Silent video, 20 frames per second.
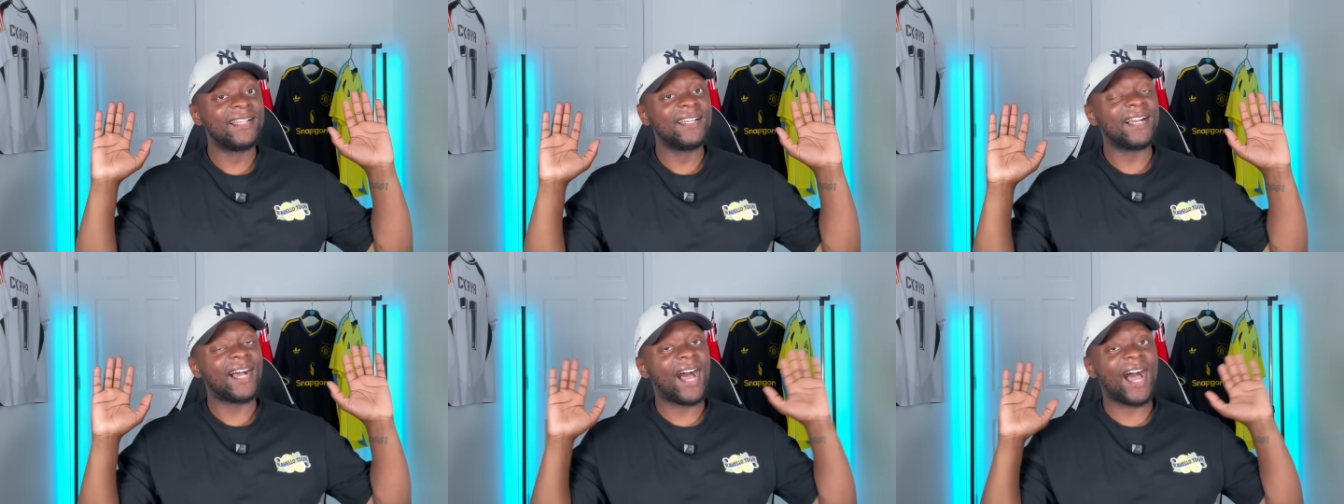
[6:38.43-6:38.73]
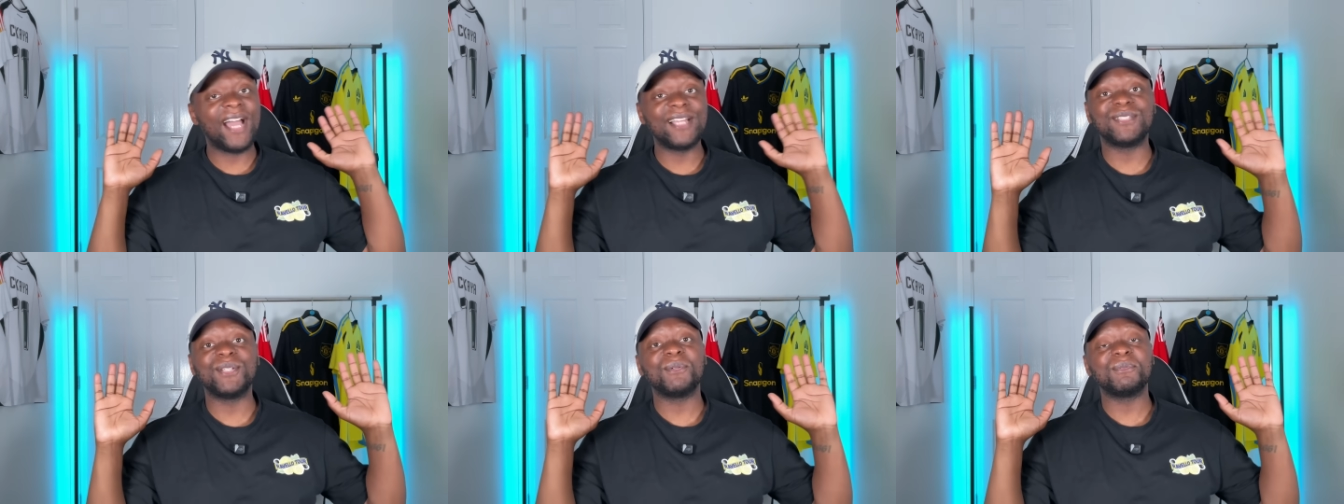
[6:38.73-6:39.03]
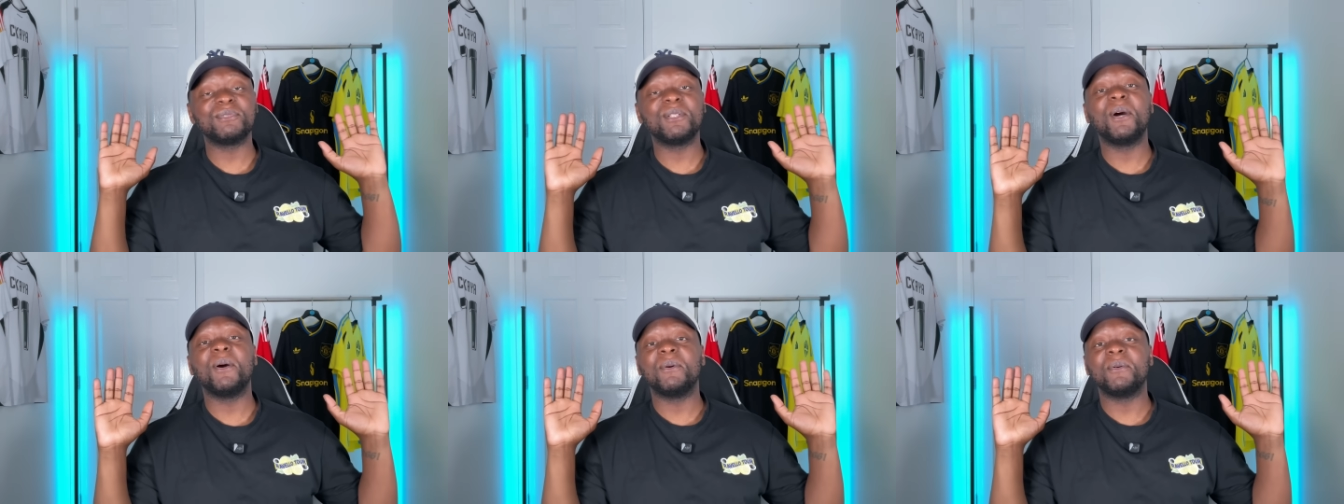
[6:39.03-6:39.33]
I don't
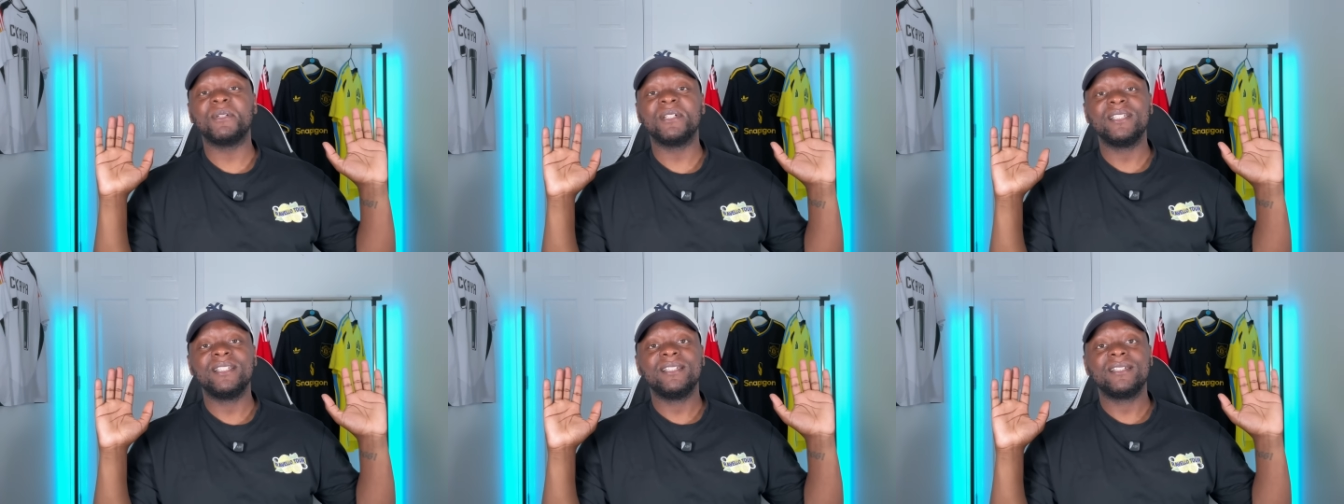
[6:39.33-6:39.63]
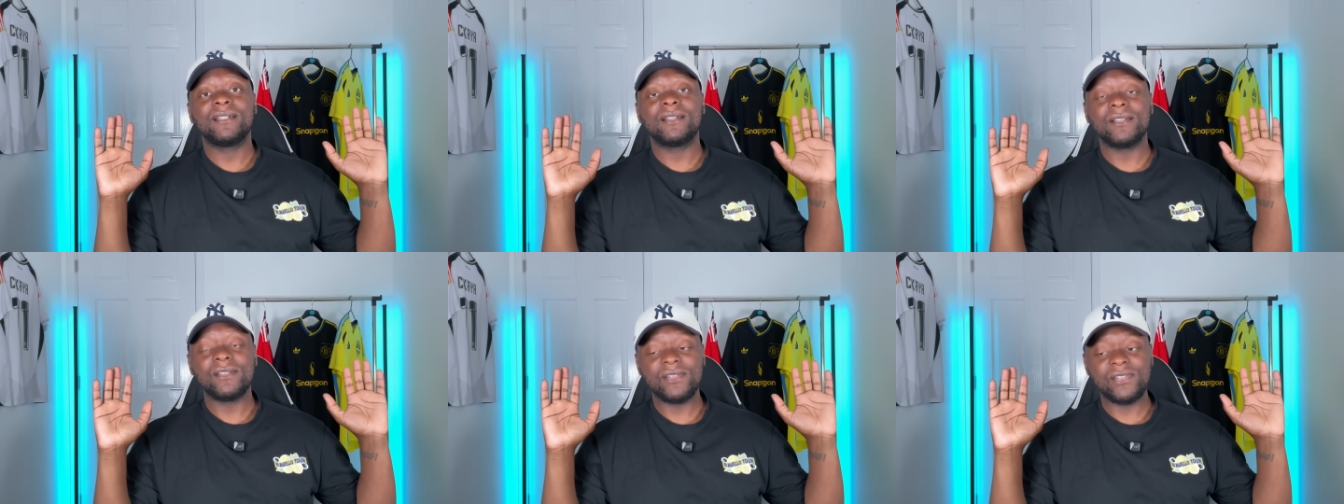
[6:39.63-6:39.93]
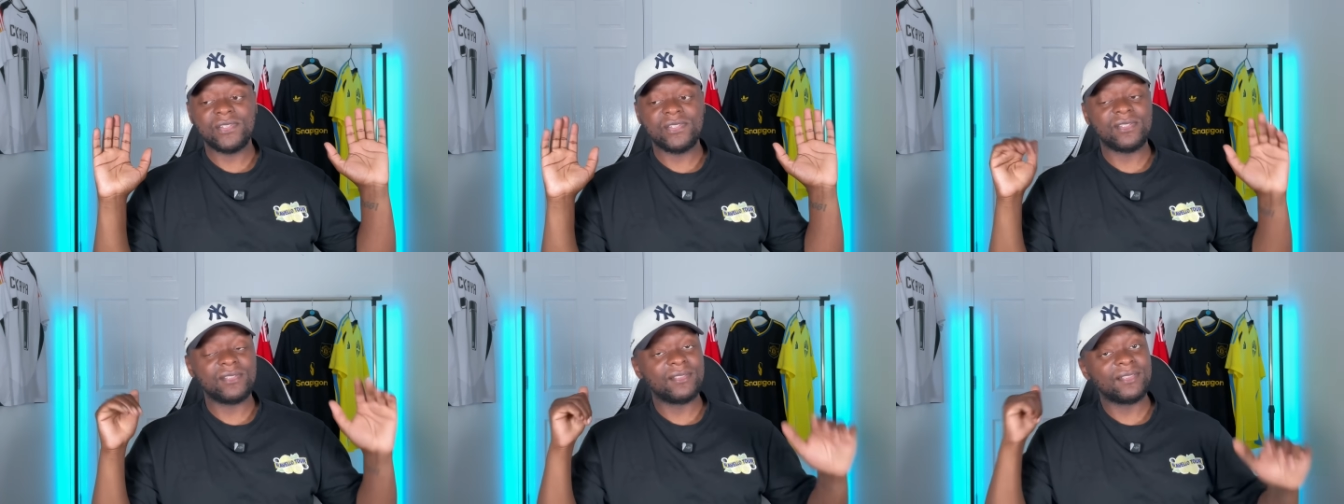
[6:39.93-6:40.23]
know.
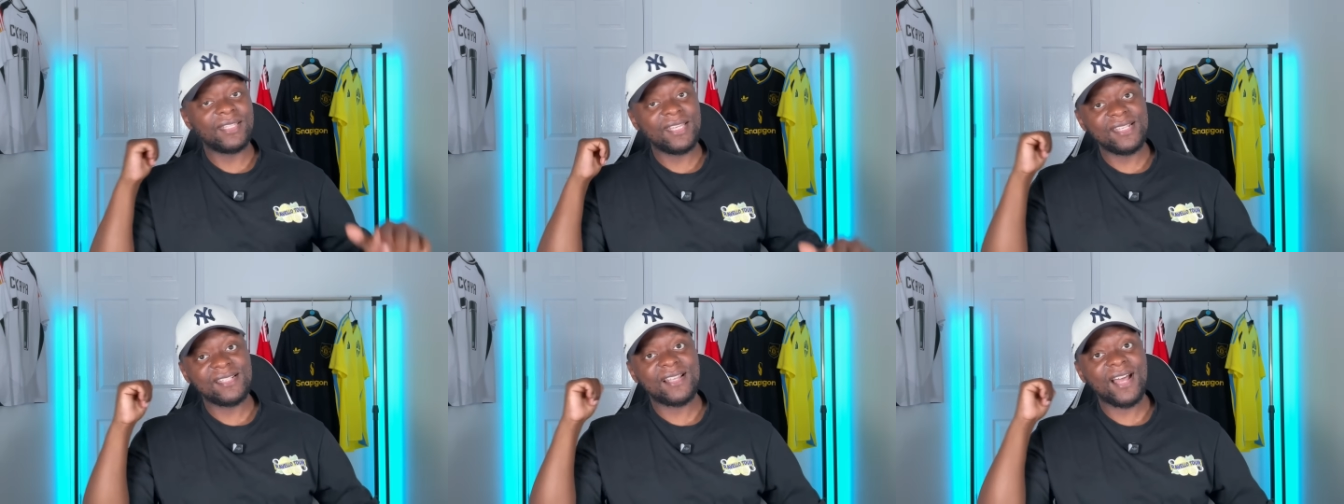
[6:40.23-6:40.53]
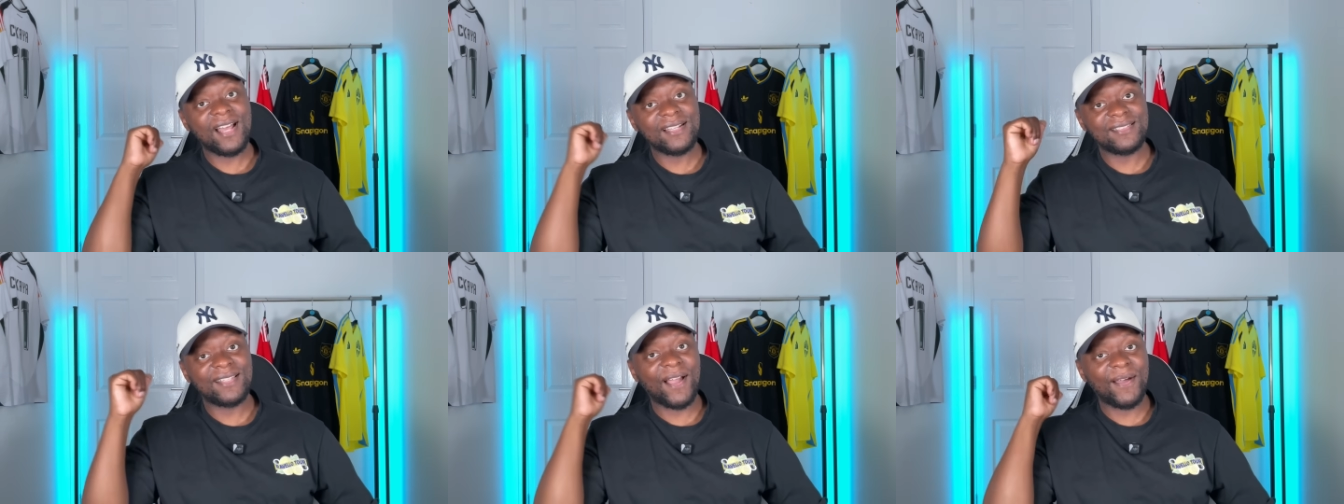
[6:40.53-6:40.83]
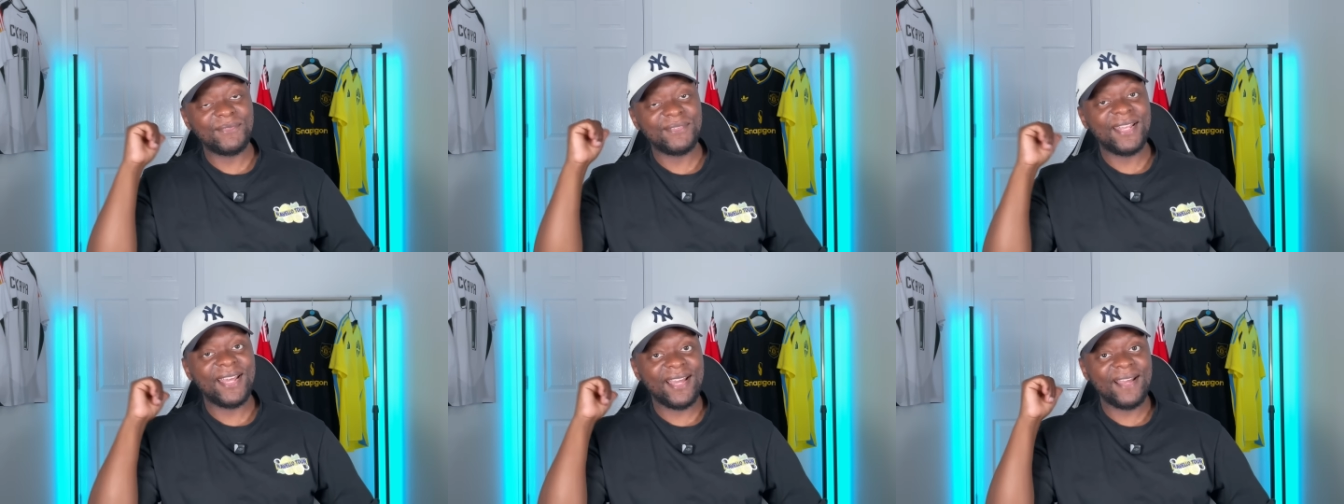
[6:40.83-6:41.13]
Because these guys
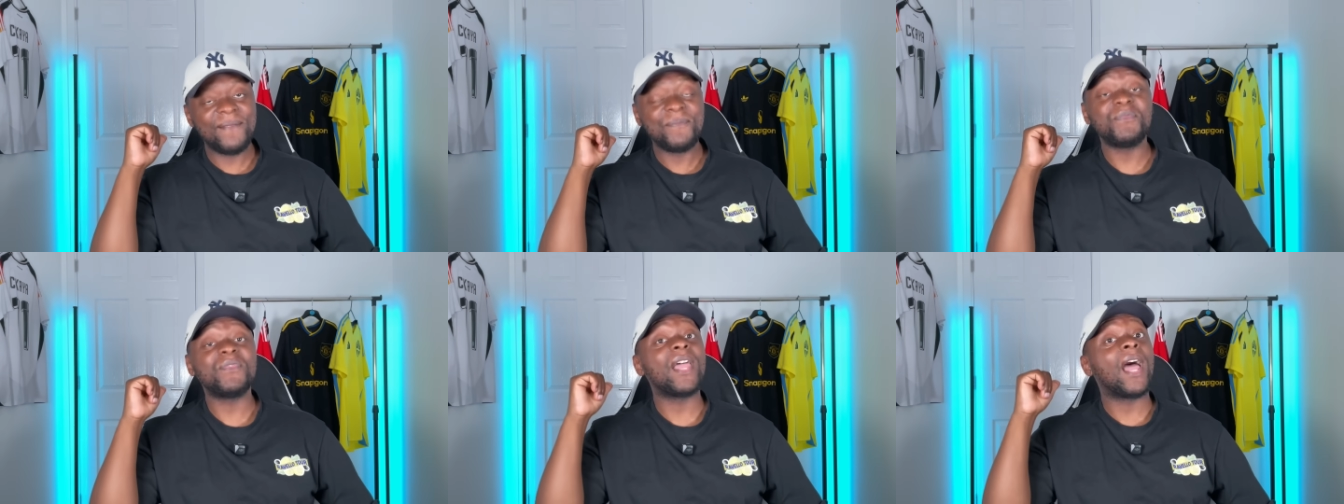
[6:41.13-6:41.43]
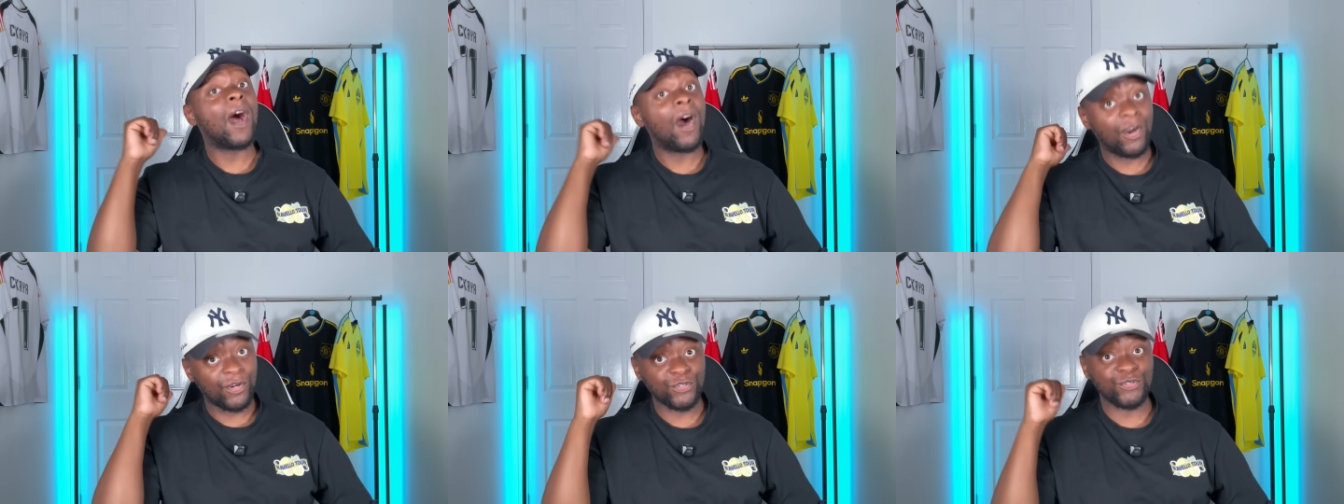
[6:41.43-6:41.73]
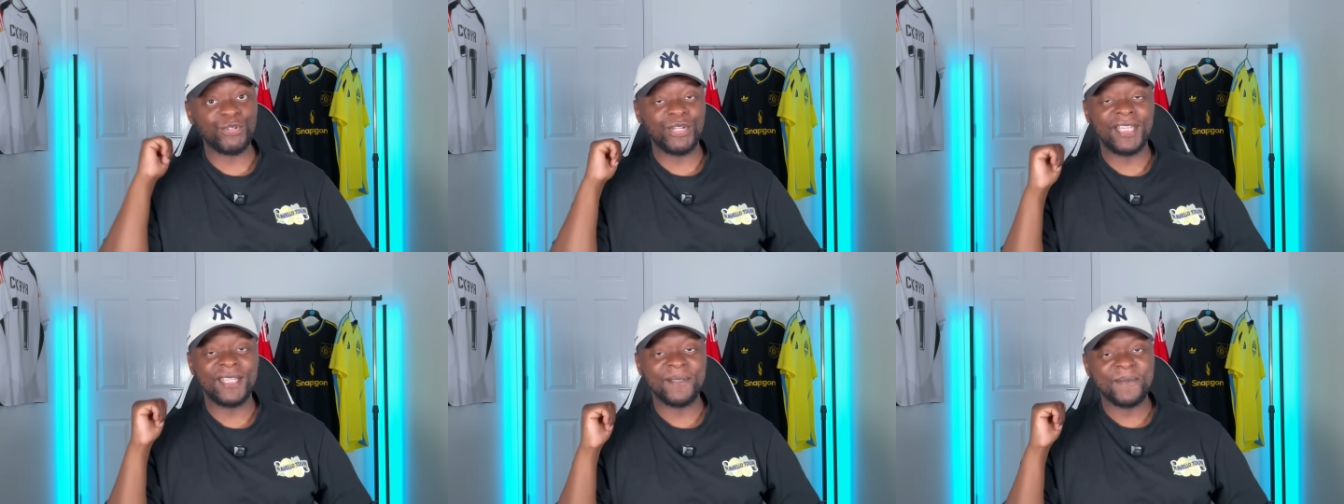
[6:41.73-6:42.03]
down there, they're
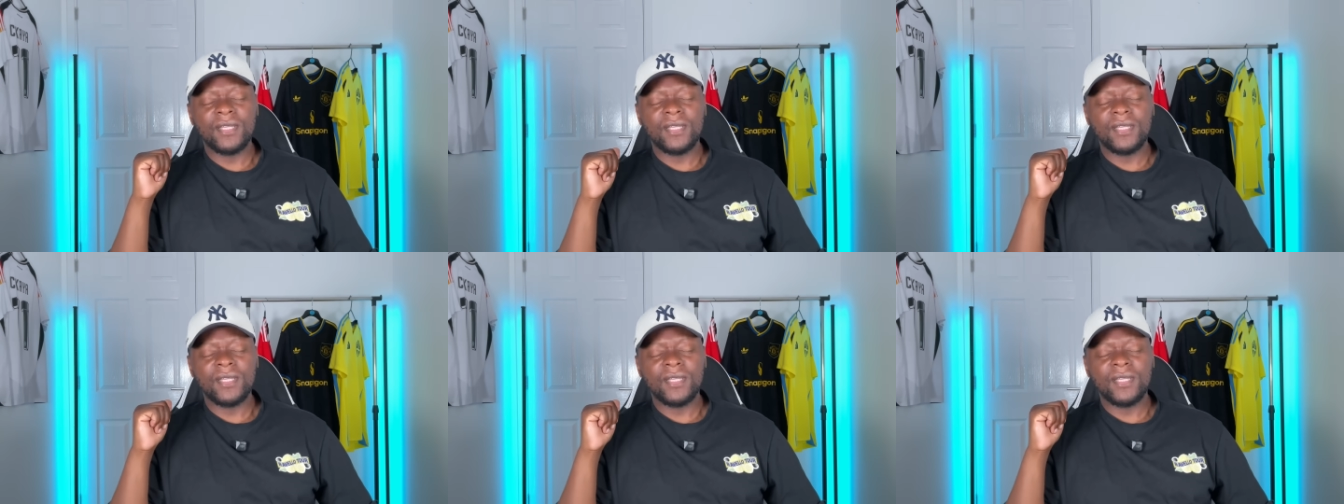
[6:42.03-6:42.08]
hungry.